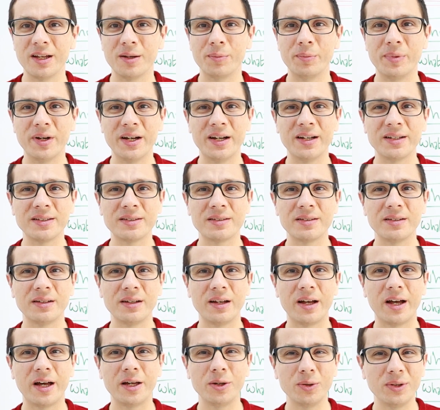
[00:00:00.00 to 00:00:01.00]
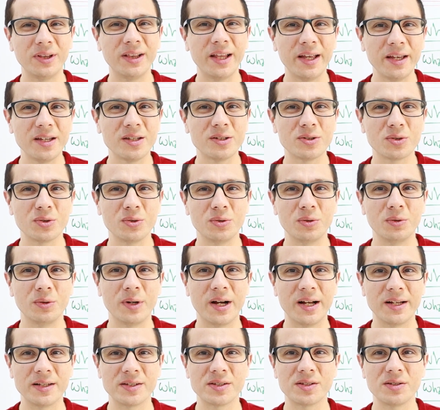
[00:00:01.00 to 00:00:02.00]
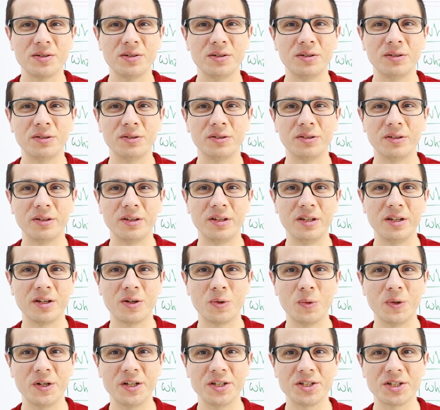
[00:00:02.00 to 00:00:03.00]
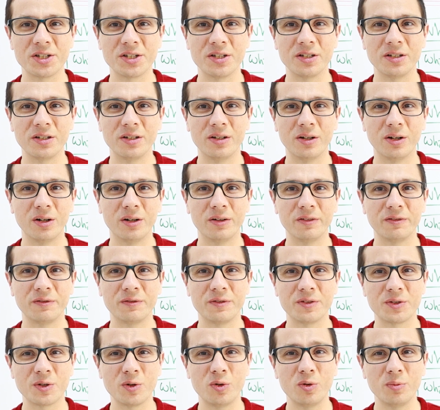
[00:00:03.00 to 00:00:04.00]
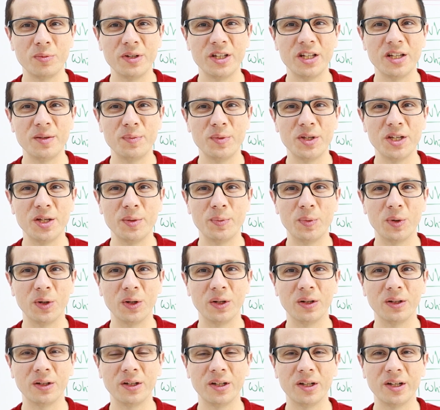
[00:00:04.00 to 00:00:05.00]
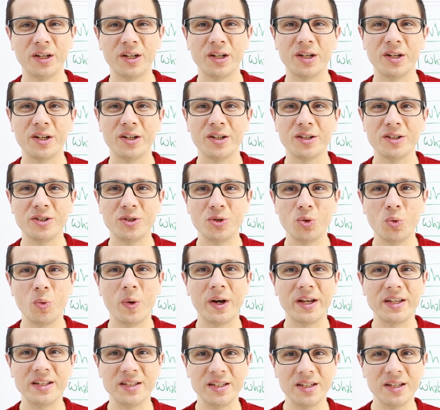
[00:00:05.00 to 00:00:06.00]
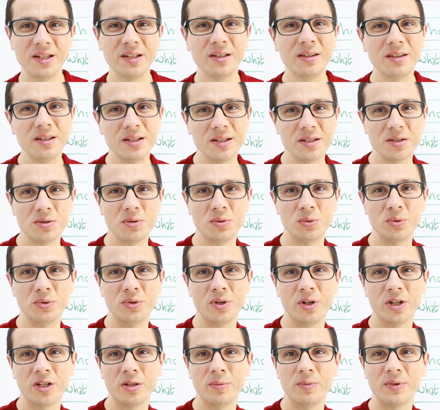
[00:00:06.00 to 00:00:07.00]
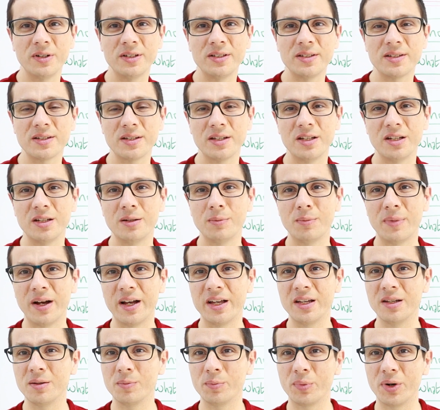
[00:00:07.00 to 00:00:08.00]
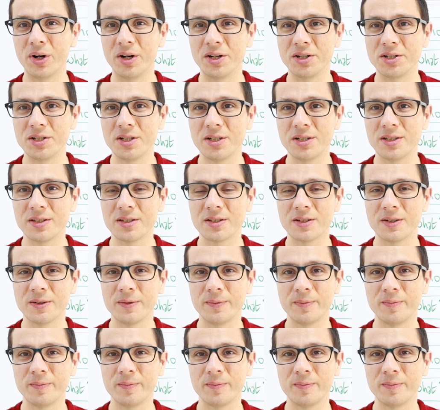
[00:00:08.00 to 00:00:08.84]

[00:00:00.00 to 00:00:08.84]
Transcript: But I would like to answer the question of so many people. Do I need these two documents in my project?